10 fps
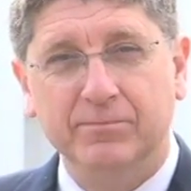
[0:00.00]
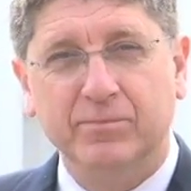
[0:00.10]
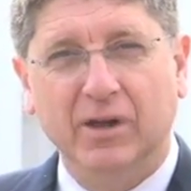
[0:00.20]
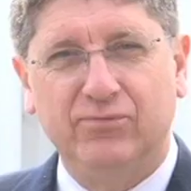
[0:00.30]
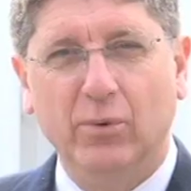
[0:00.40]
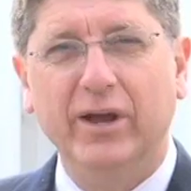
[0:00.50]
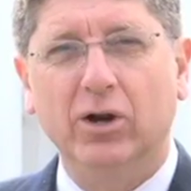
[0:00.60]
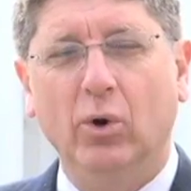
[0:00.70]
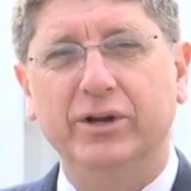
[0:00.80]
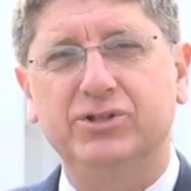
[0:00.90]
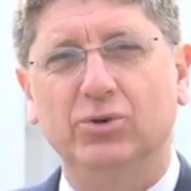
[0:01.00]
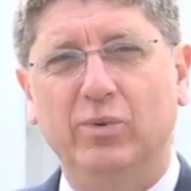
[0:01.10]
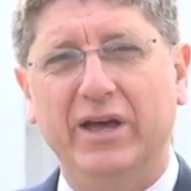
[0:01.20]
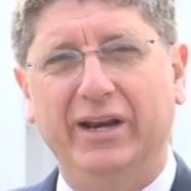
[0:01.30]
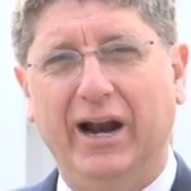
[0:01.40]
If we are going to
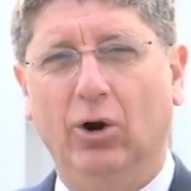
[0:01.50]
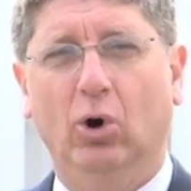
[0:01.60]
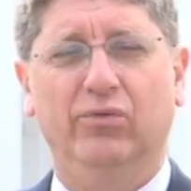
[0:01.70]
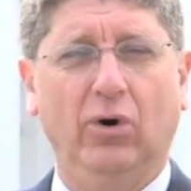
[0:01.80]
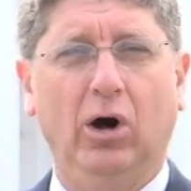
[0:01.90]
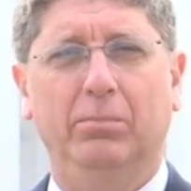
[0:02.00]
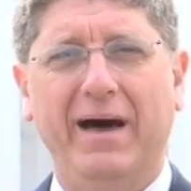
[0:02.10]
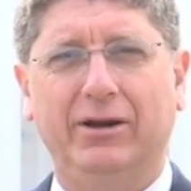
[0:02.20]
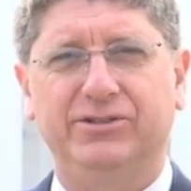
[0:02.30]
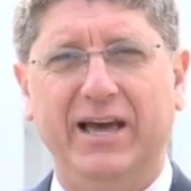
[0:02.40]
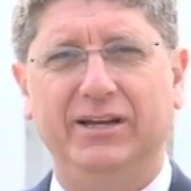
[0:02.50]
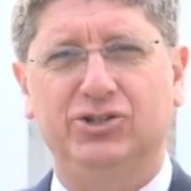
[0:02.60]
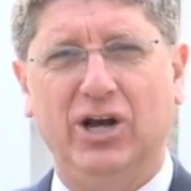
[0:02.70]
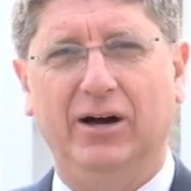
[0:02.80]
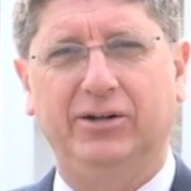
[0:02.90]
win in our overall battle to end
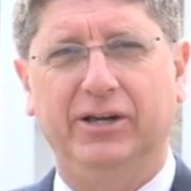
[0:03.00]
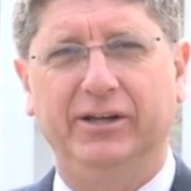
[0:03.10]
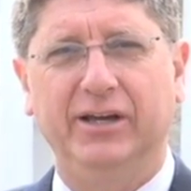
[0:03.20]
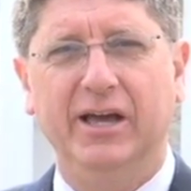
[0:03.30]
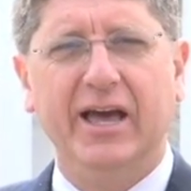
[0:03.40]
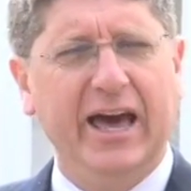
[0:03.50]
child killing,